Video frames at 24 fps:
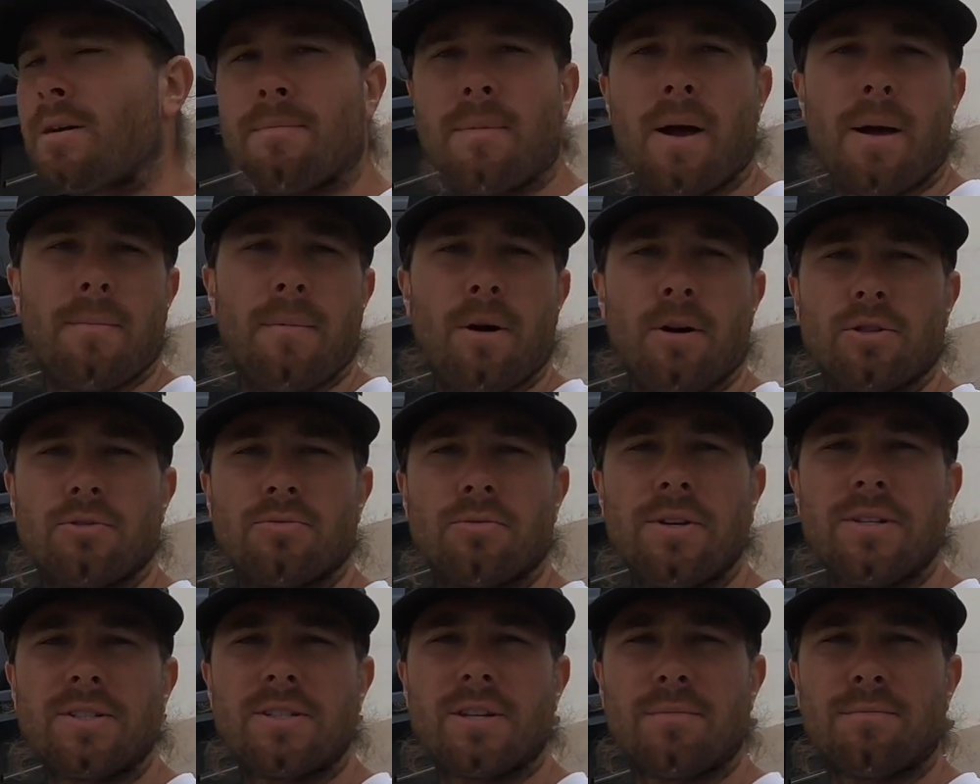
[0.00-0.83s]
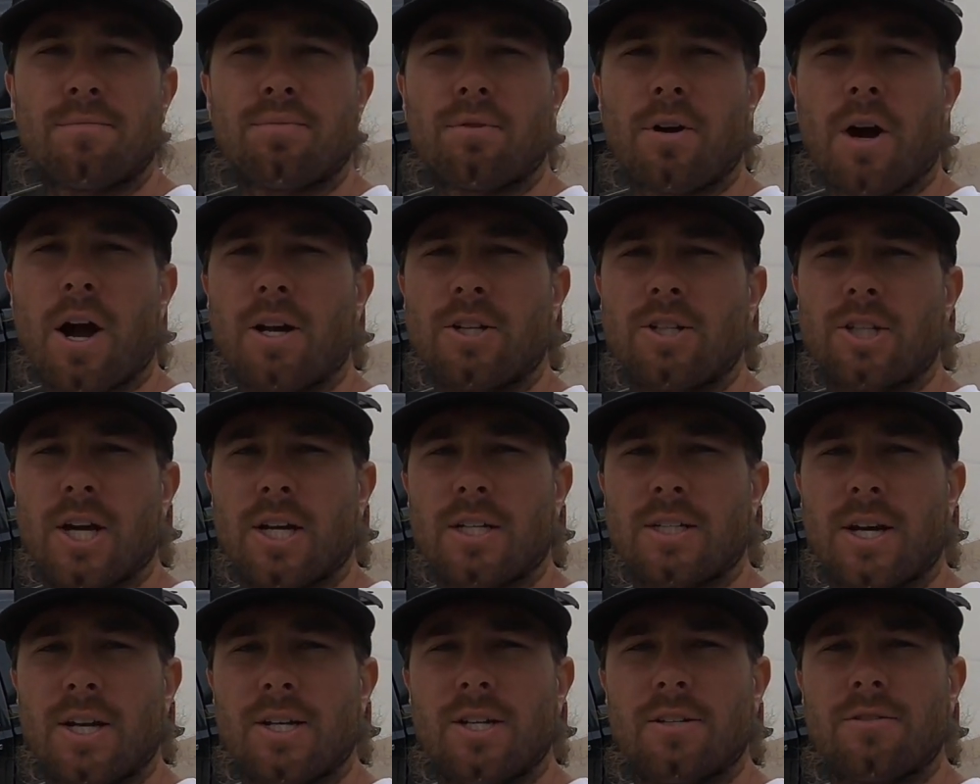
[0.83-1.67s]
my most recent
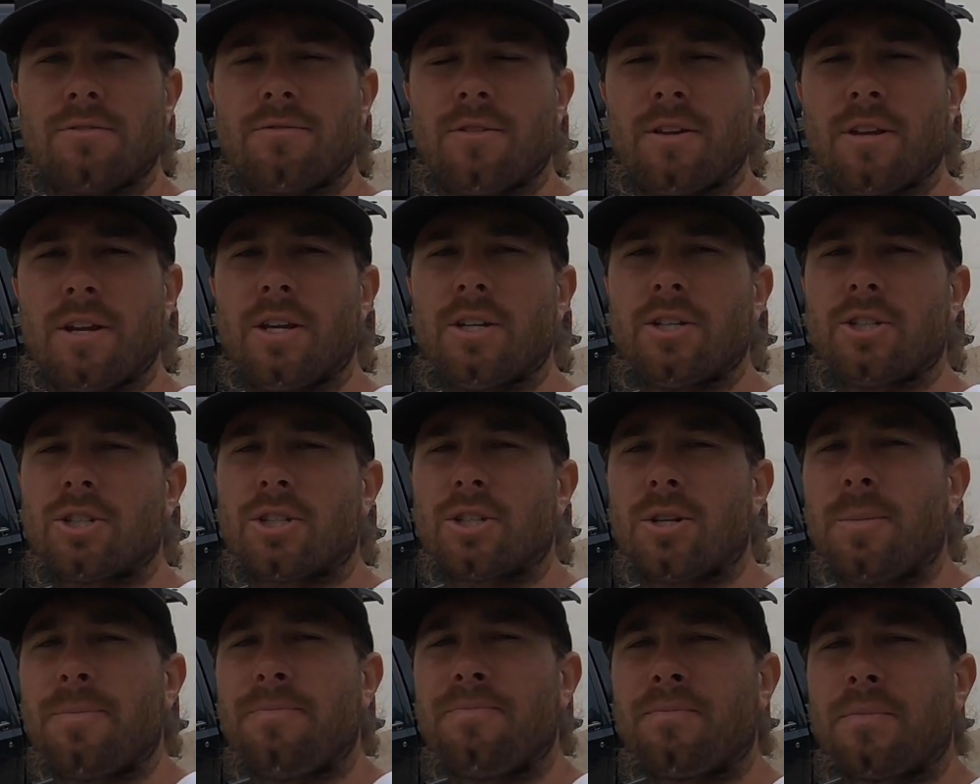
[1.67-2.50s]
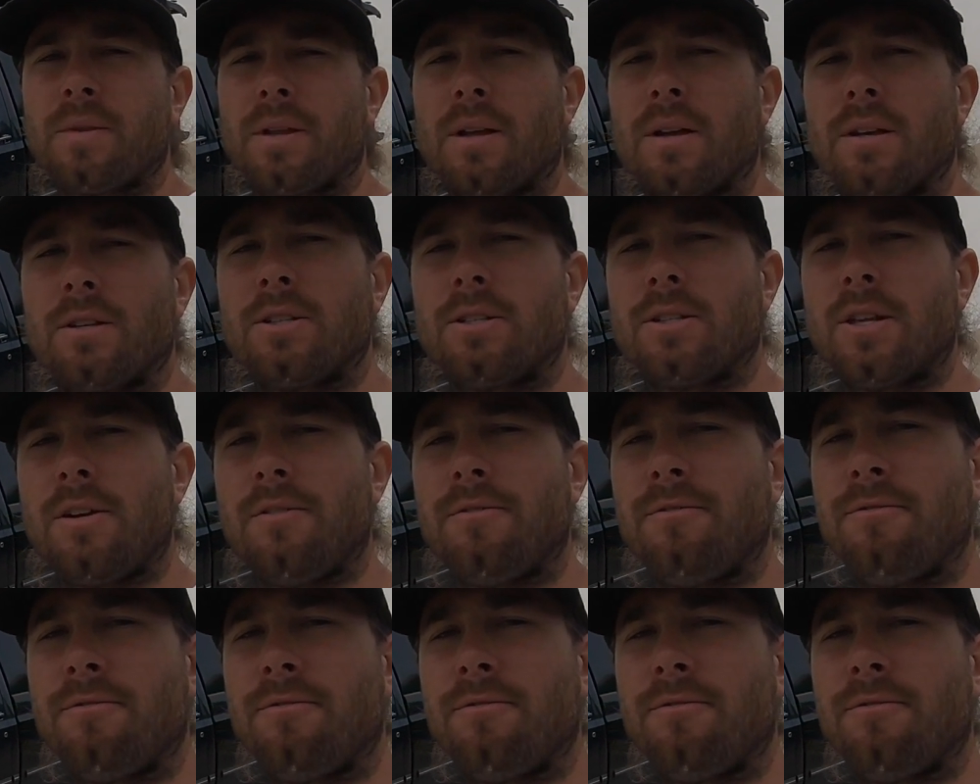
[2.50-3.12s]
project I just finished. This is a